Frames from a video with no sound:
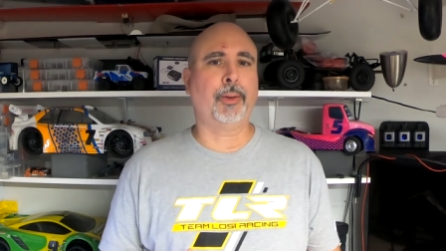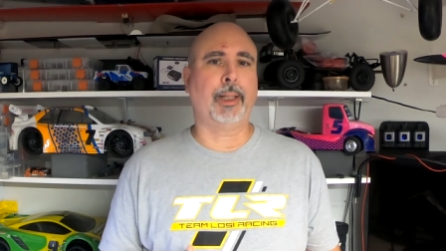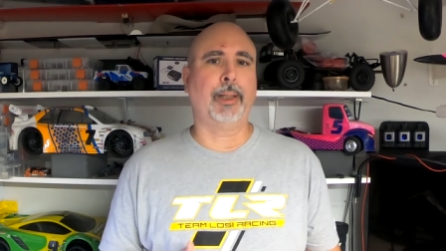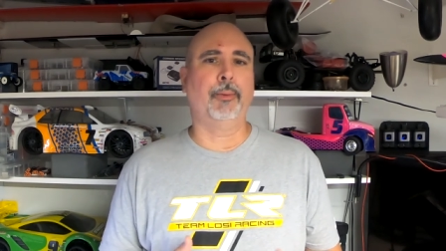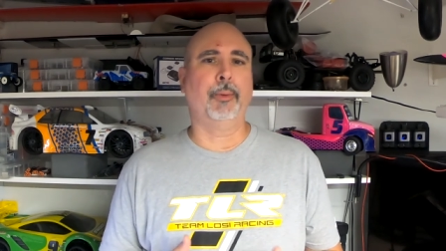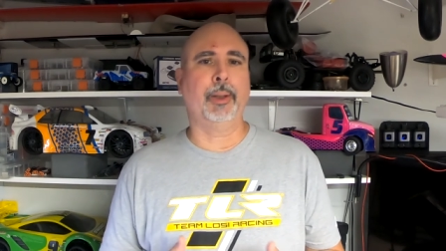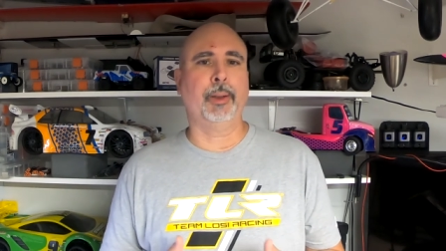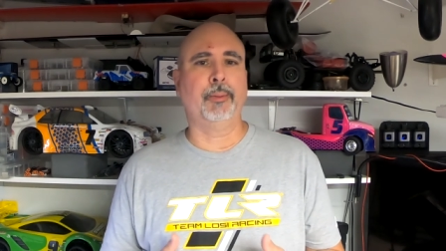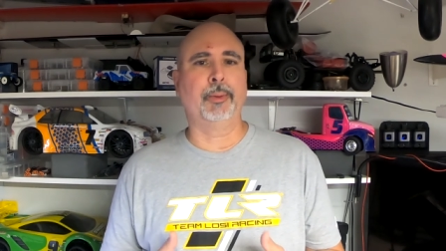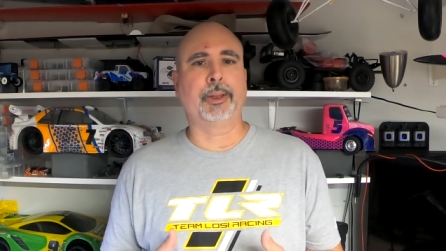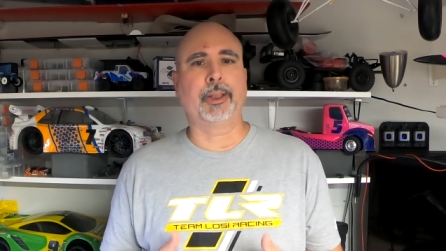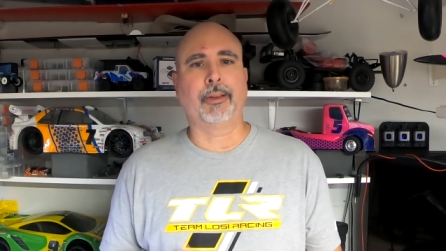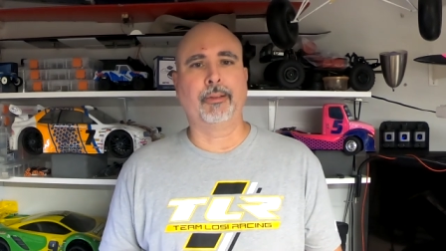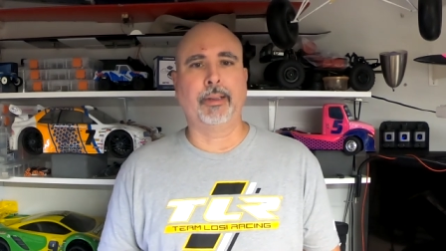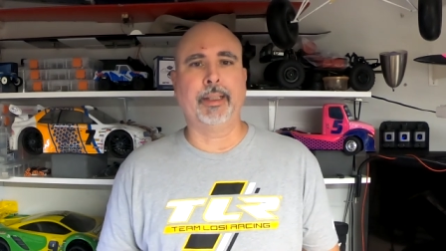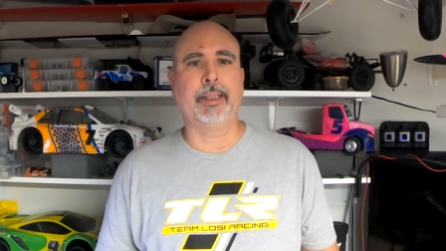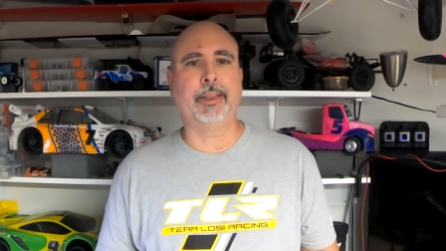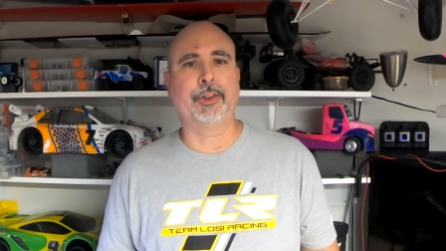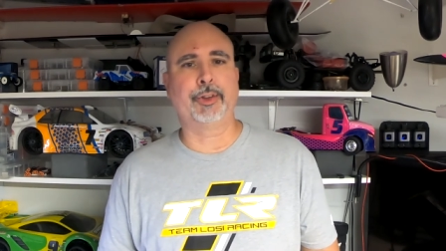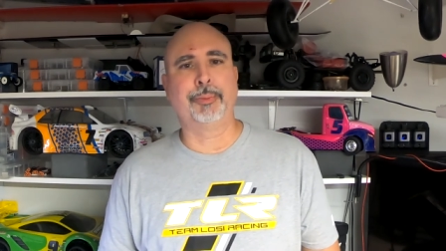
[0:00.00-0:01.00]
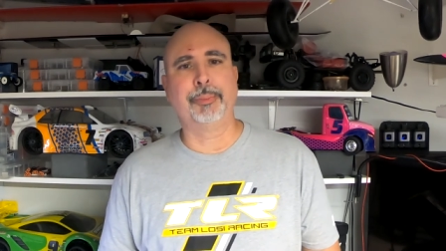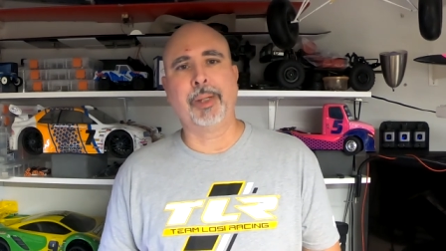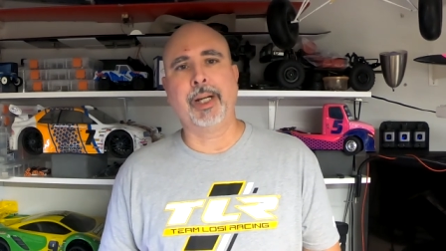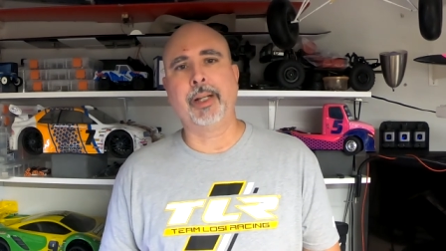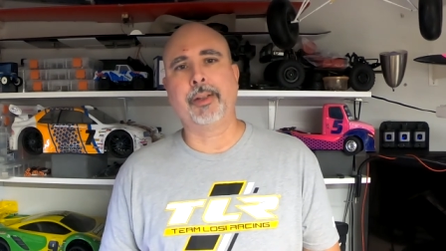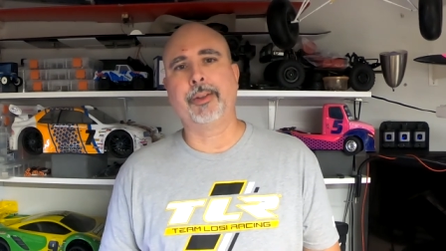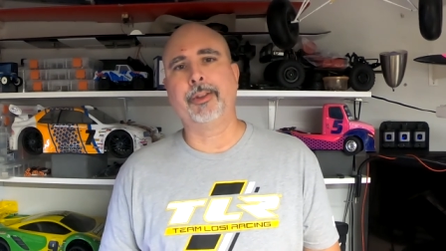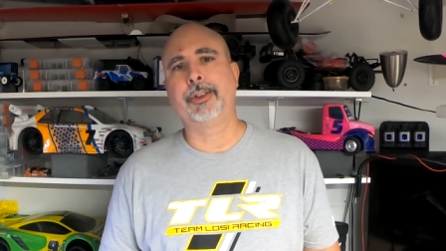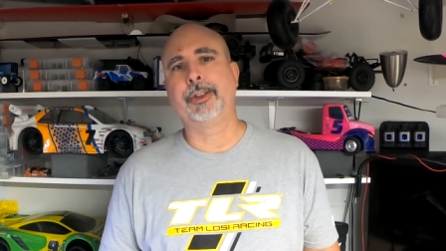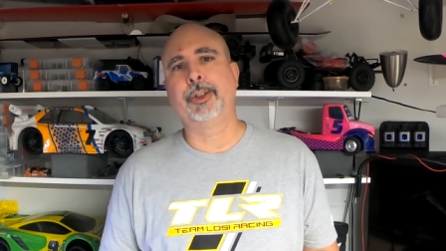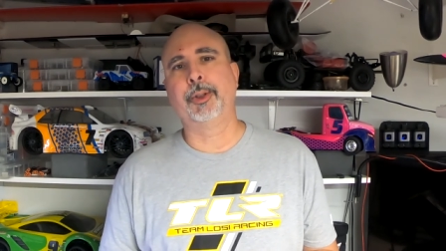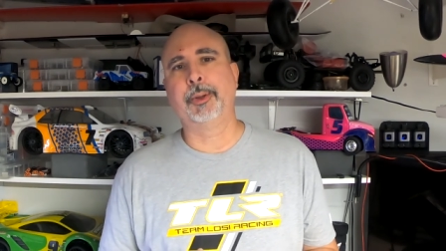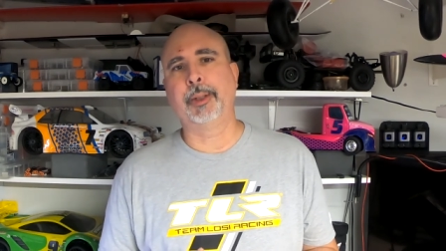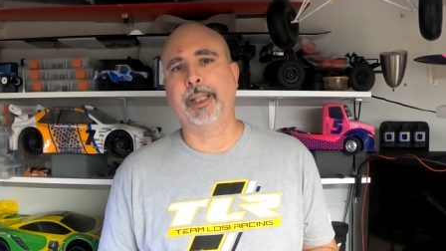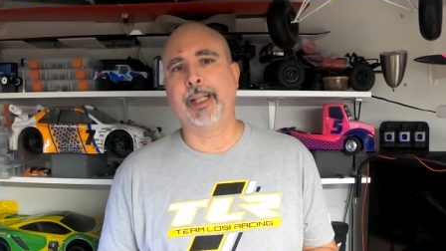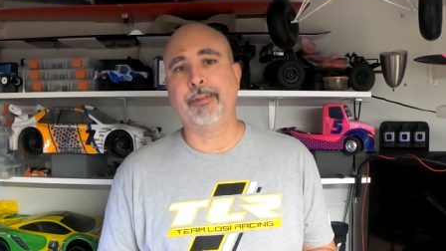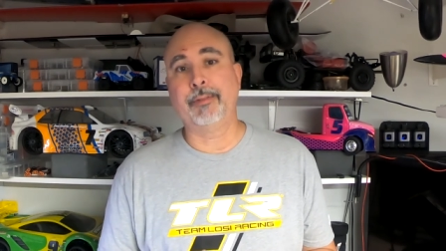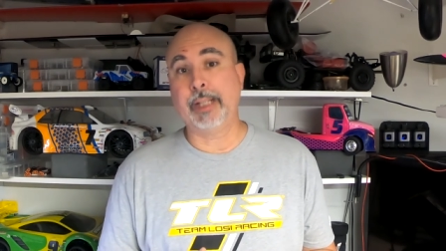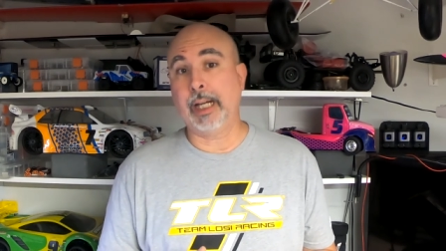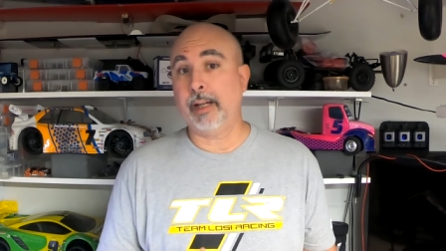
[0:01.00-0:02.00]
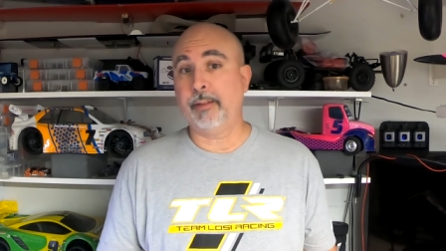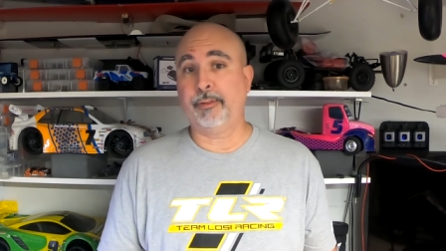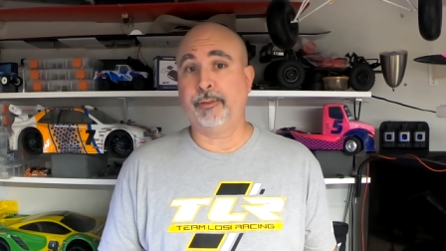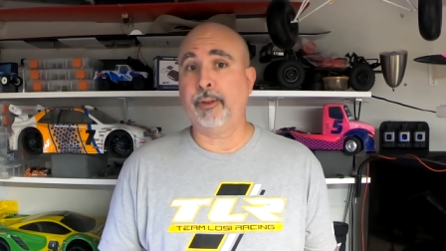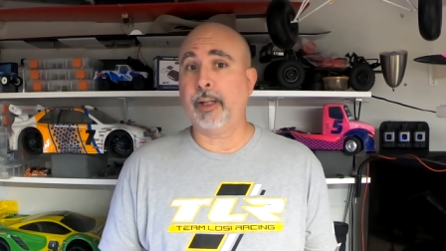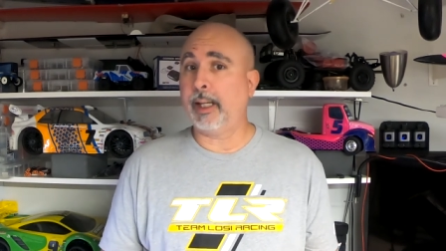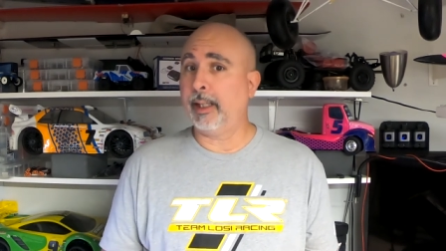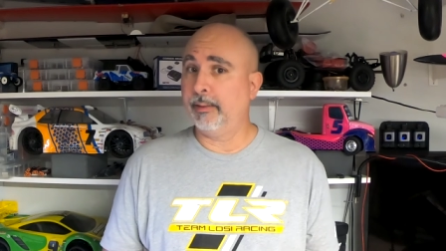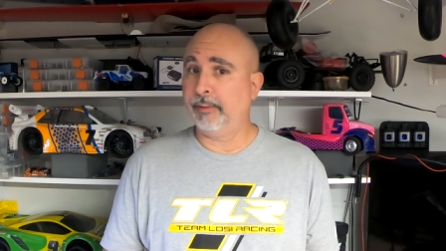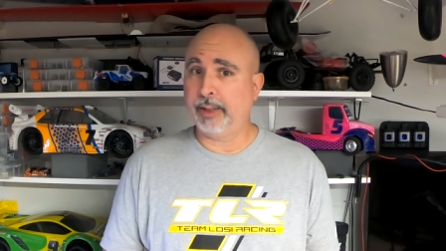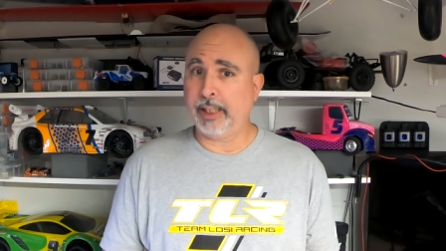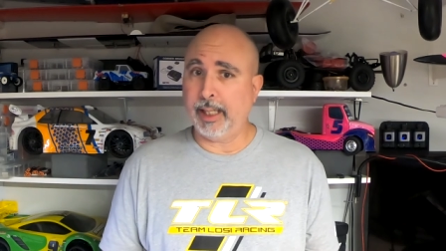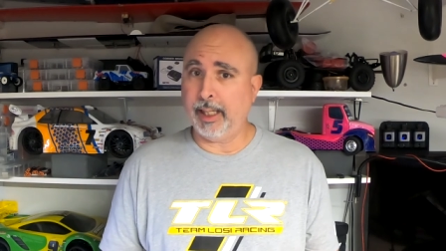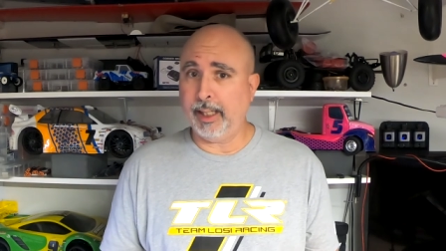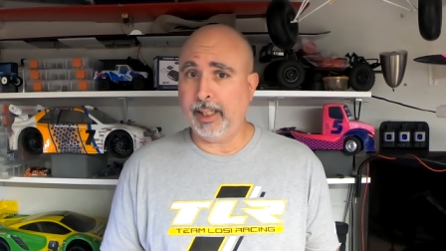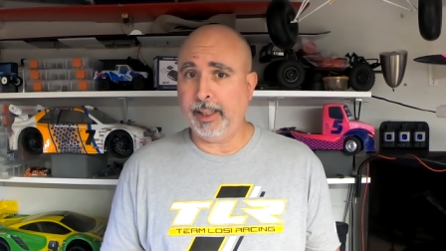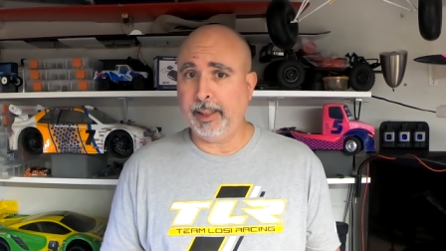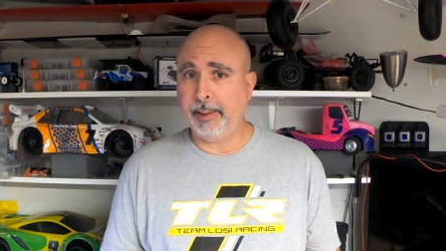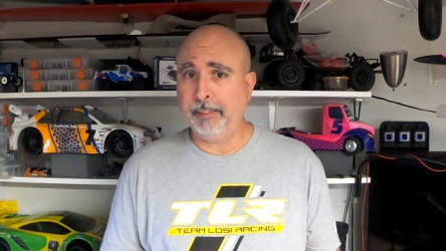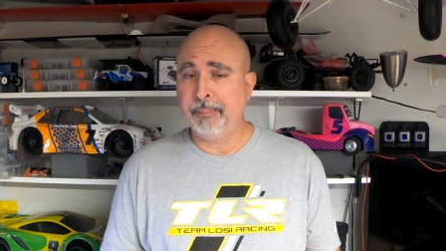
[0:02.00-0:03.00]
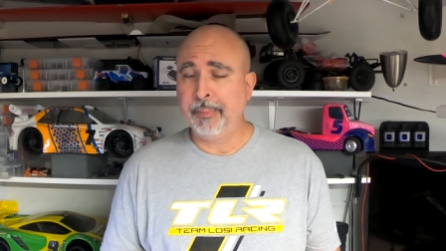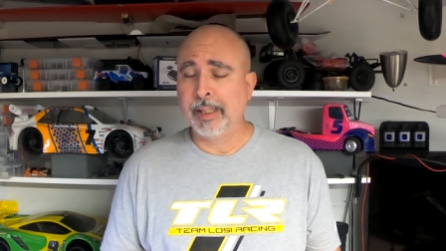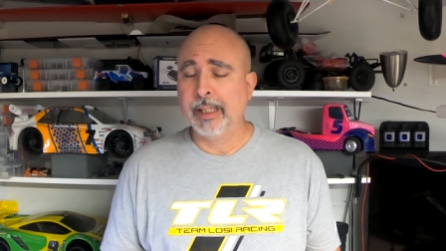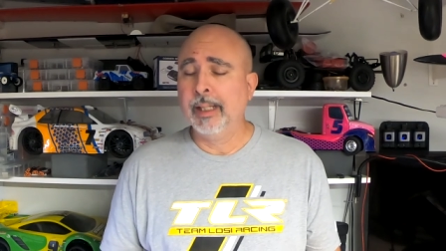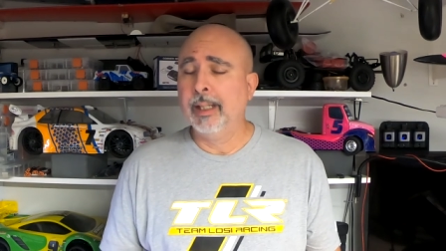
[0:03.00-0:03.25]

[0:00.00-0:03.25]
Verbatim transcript: I went with the latest model so that I've got 5K,